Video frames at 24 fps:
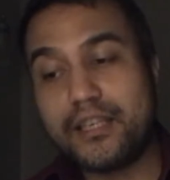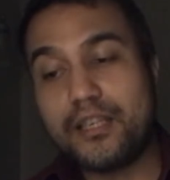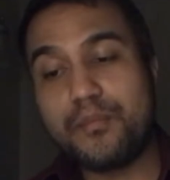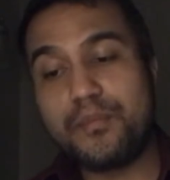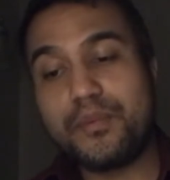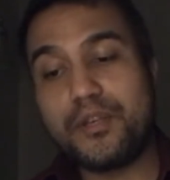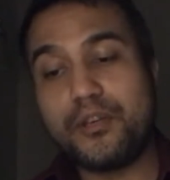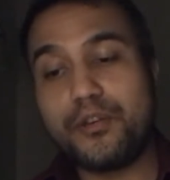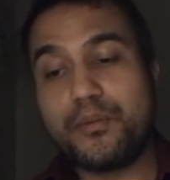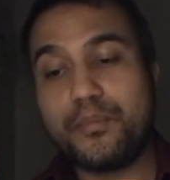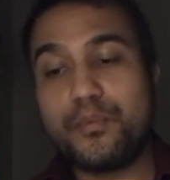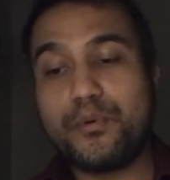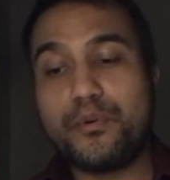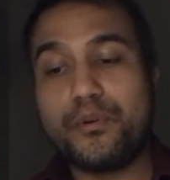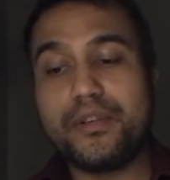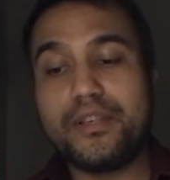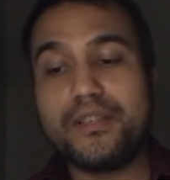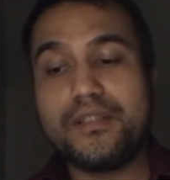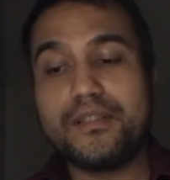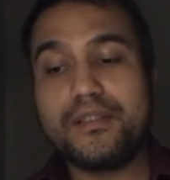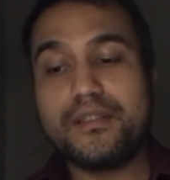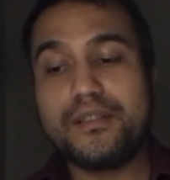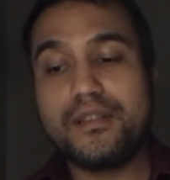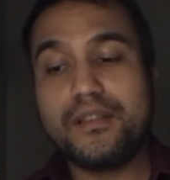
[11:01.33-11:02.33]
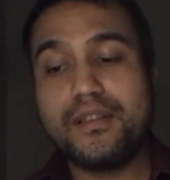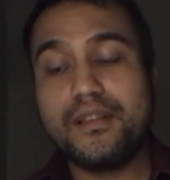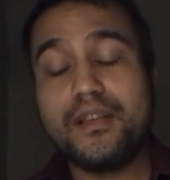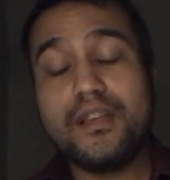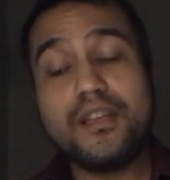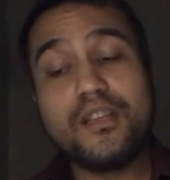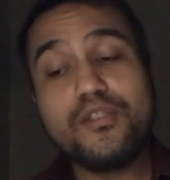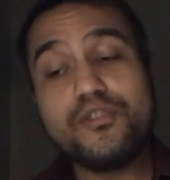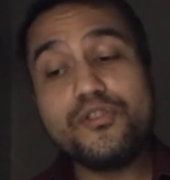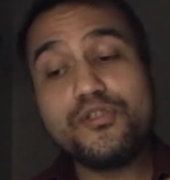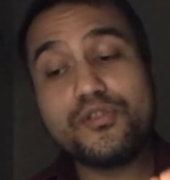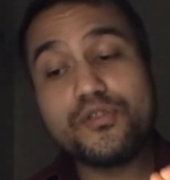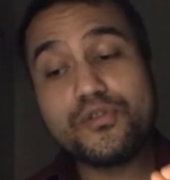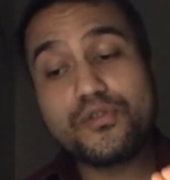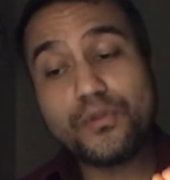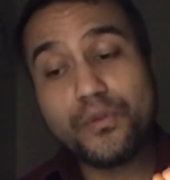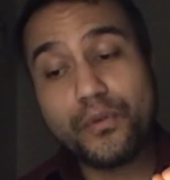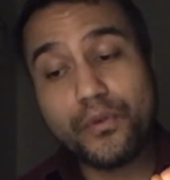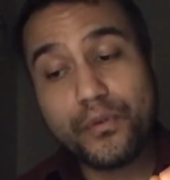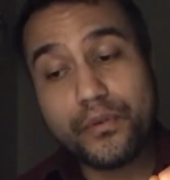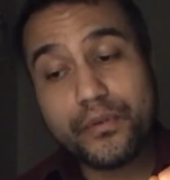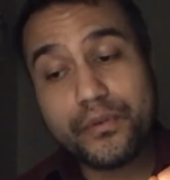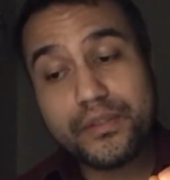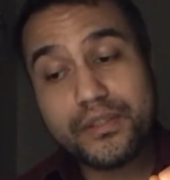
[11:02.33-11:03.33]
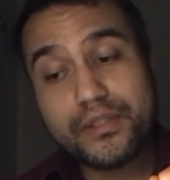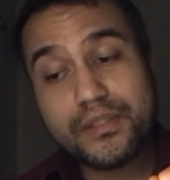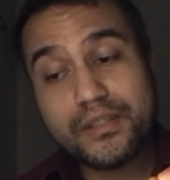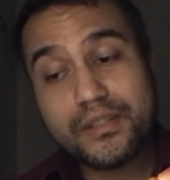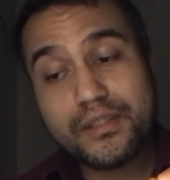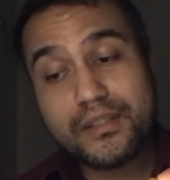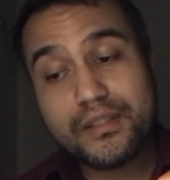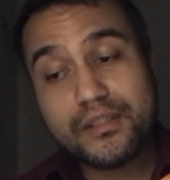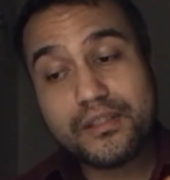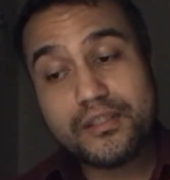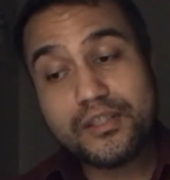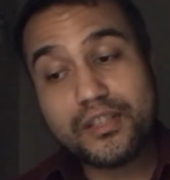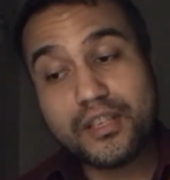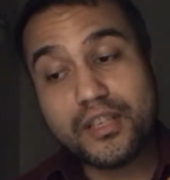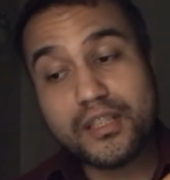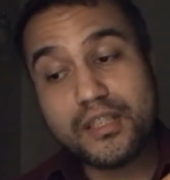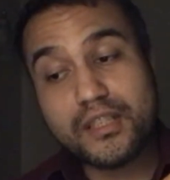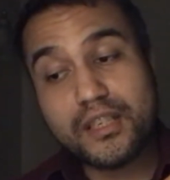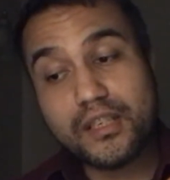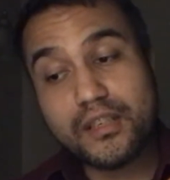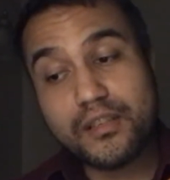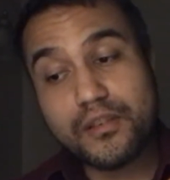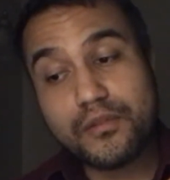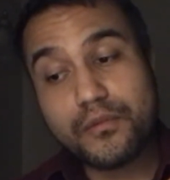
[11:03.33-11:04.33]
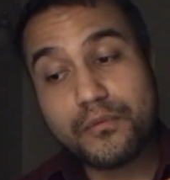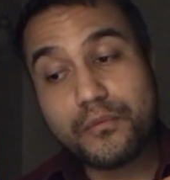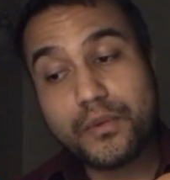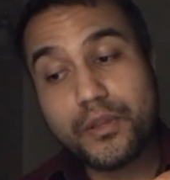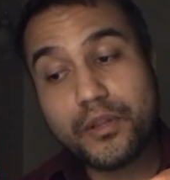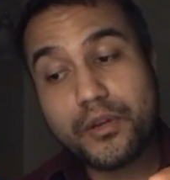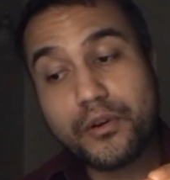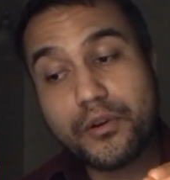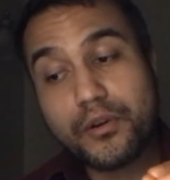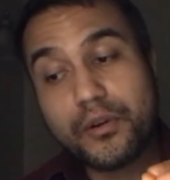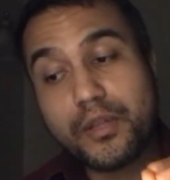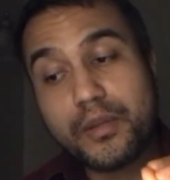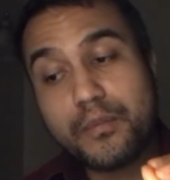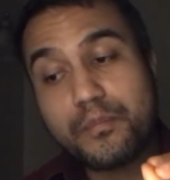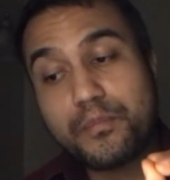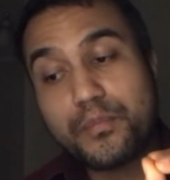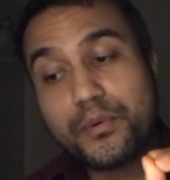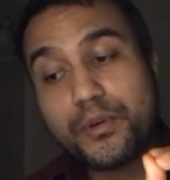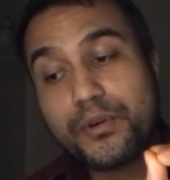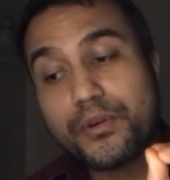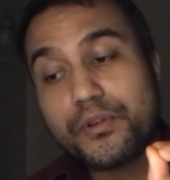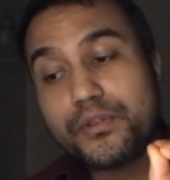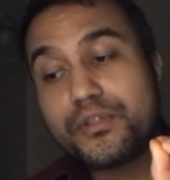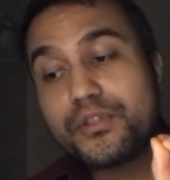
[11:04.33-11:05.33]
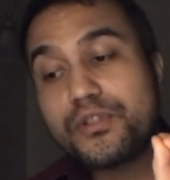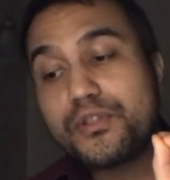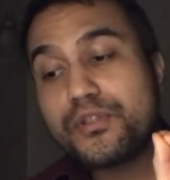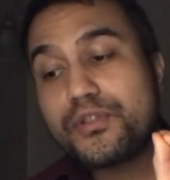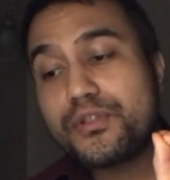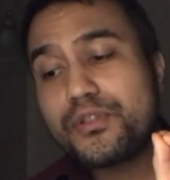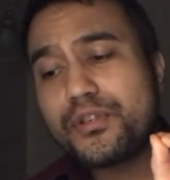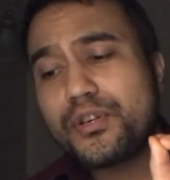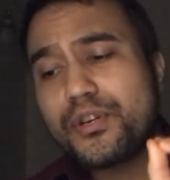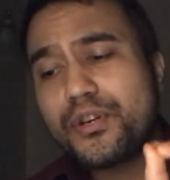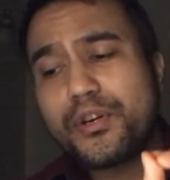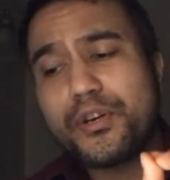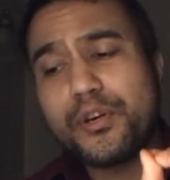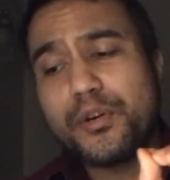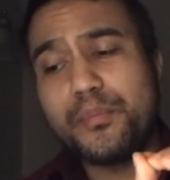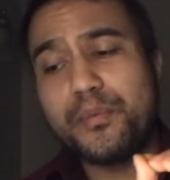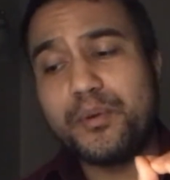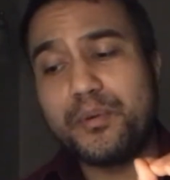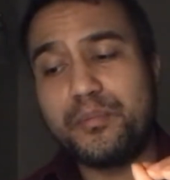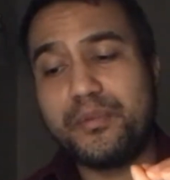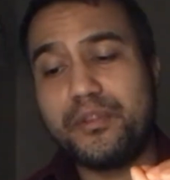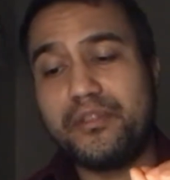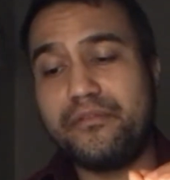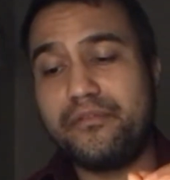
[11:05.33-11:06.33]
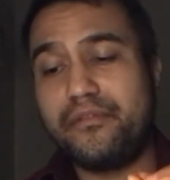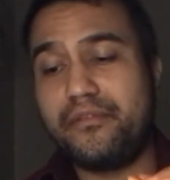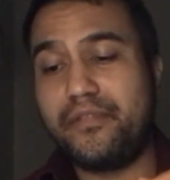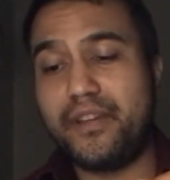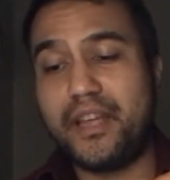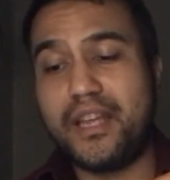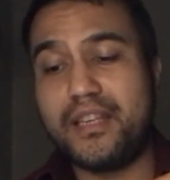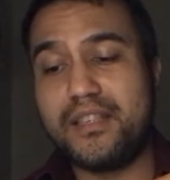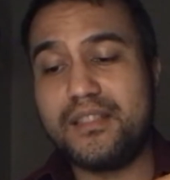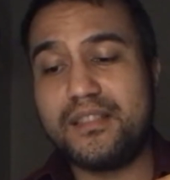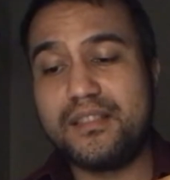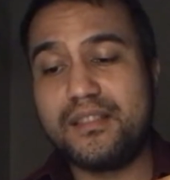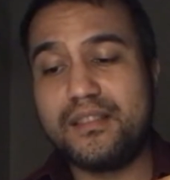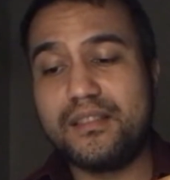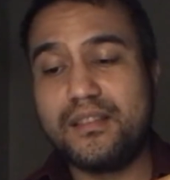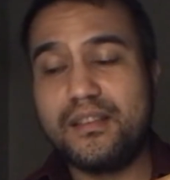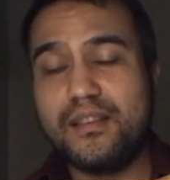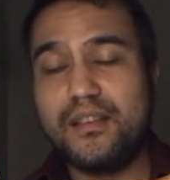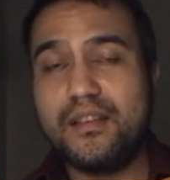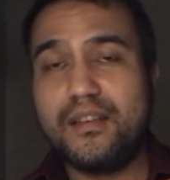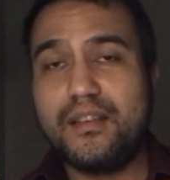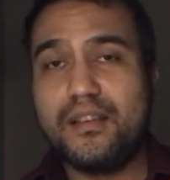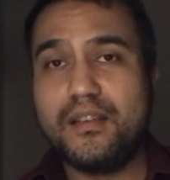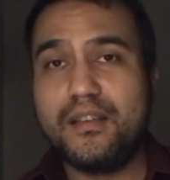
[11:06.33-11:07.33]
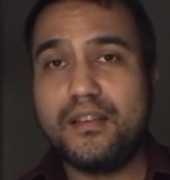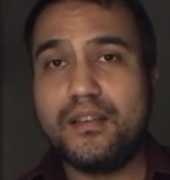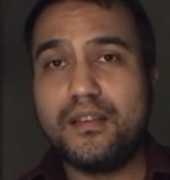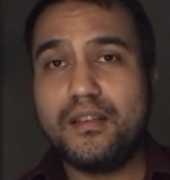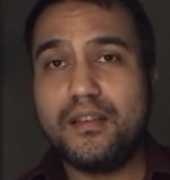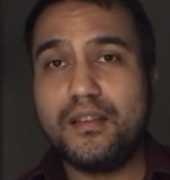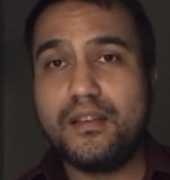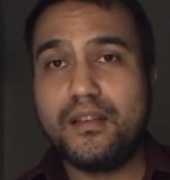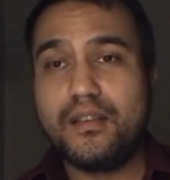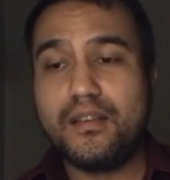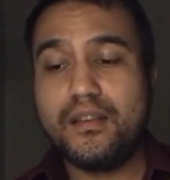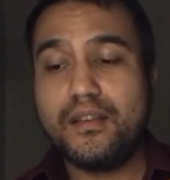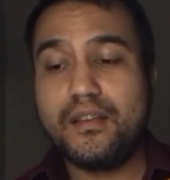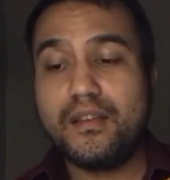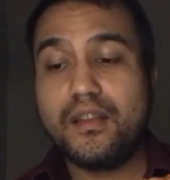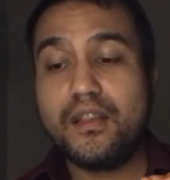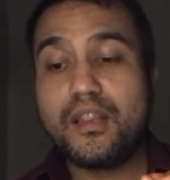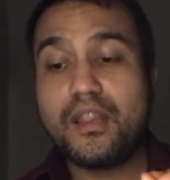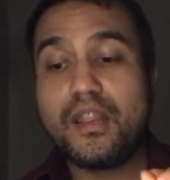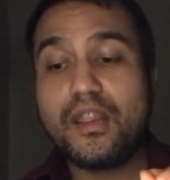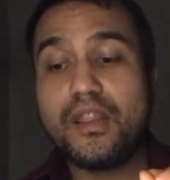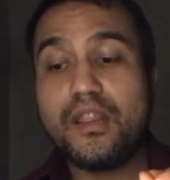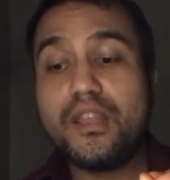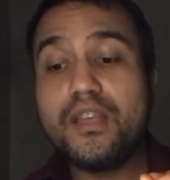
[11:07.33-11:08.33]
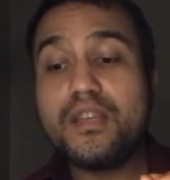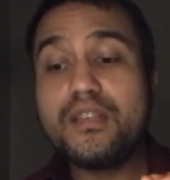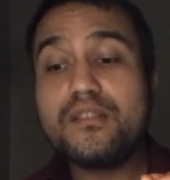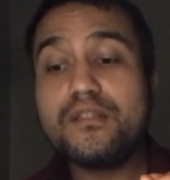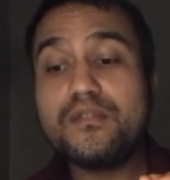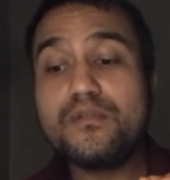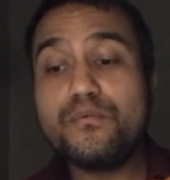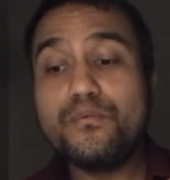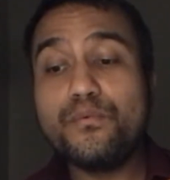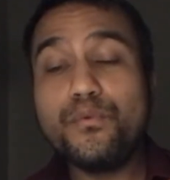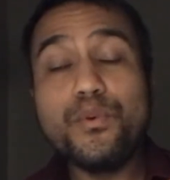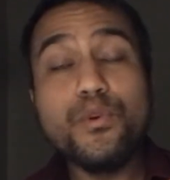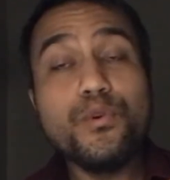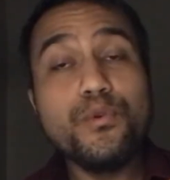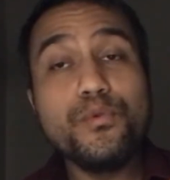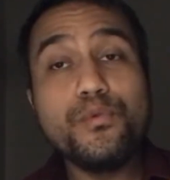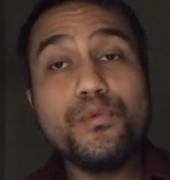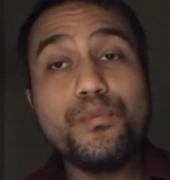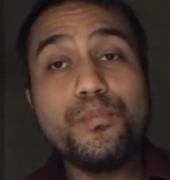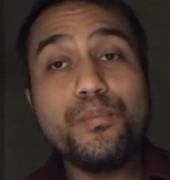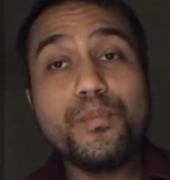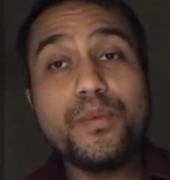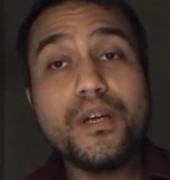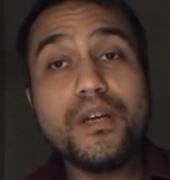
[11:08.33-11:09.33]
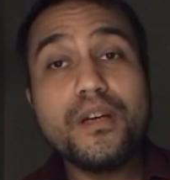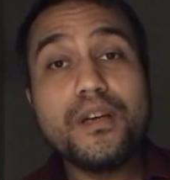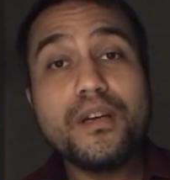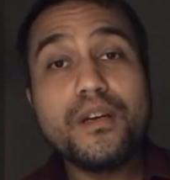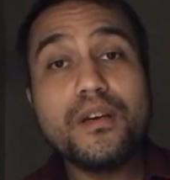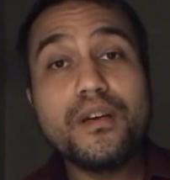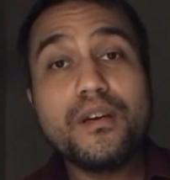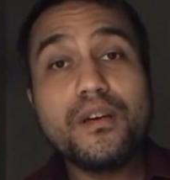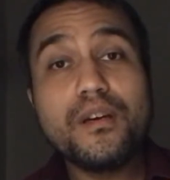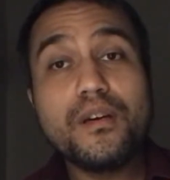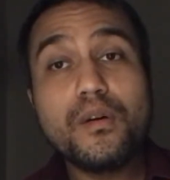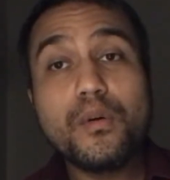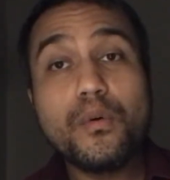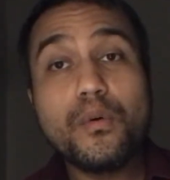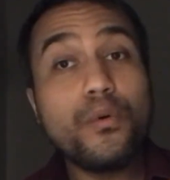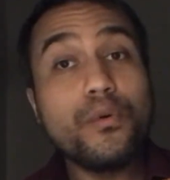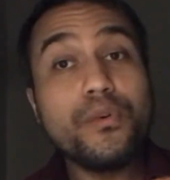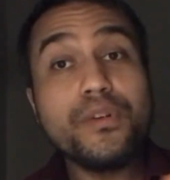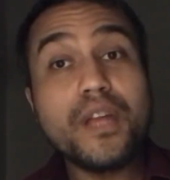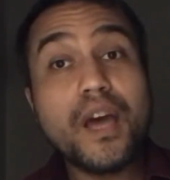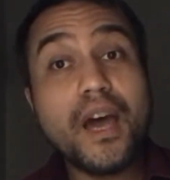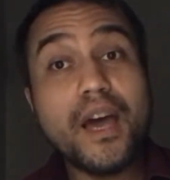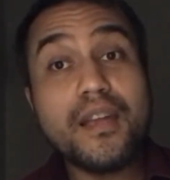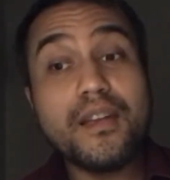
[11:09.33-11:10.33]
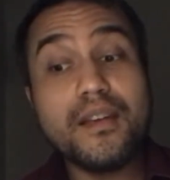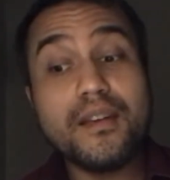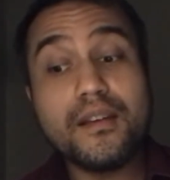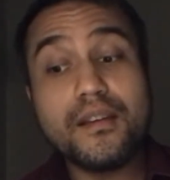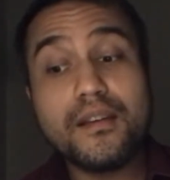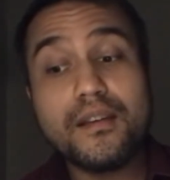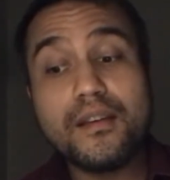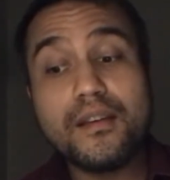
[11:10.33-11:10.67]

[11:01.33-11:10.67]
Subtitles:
Pierrepoint. In short, she continued with her imperturbable face, this room or none.